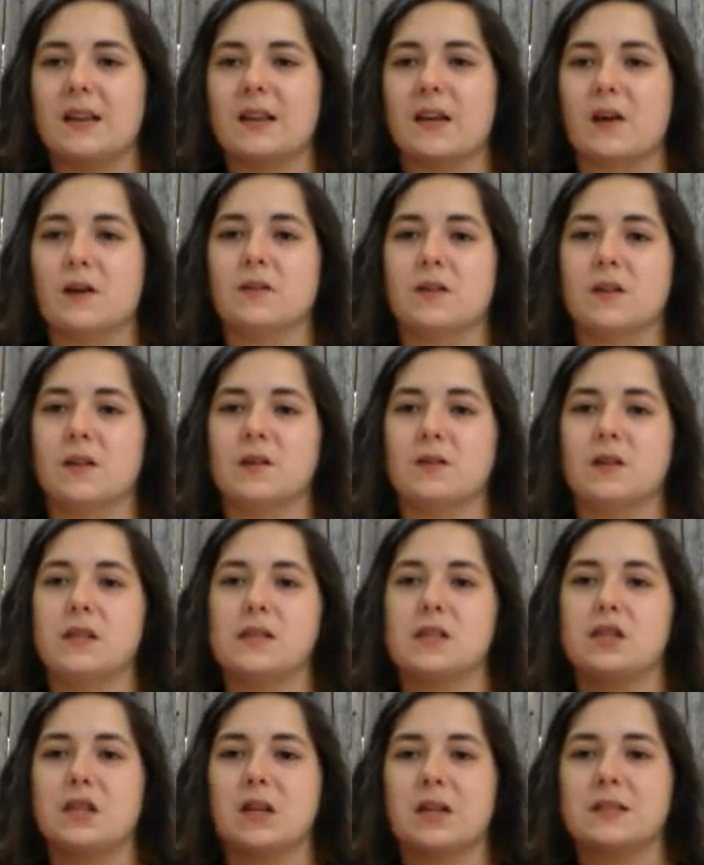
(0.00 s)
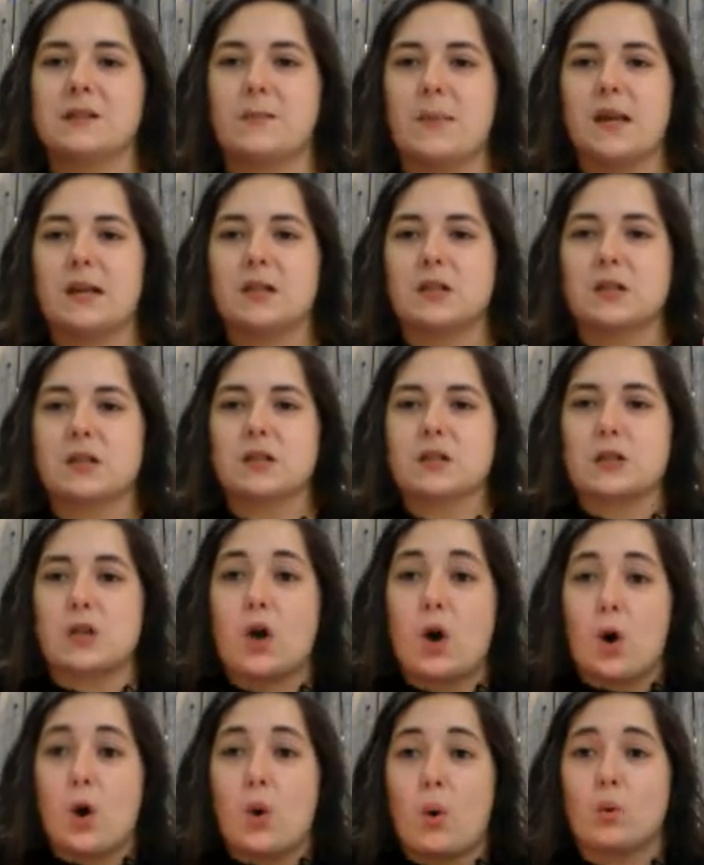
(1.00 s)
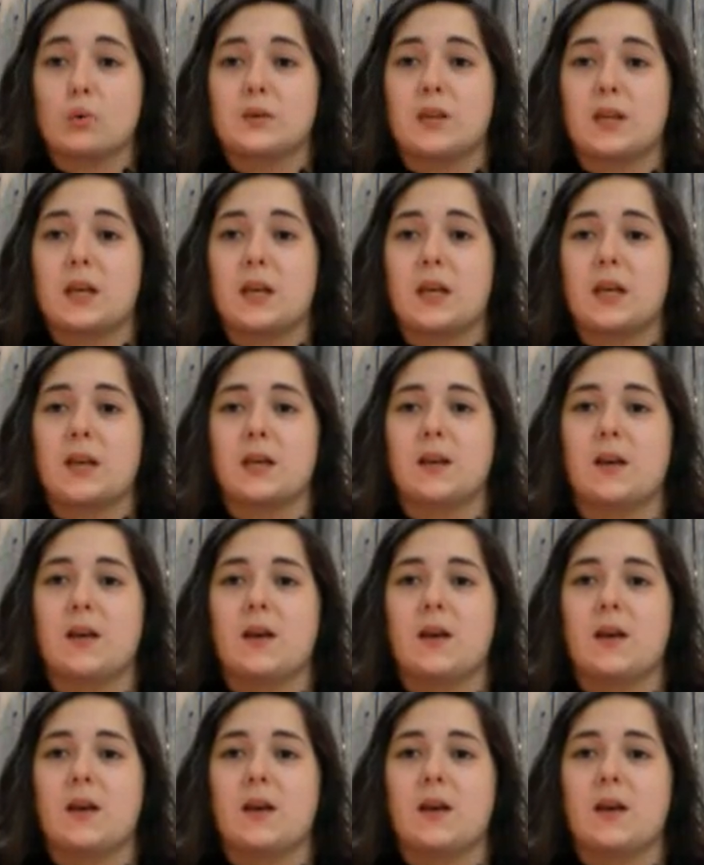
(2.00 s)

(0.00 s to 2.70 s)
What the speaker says: They are literally just meant to hold it in.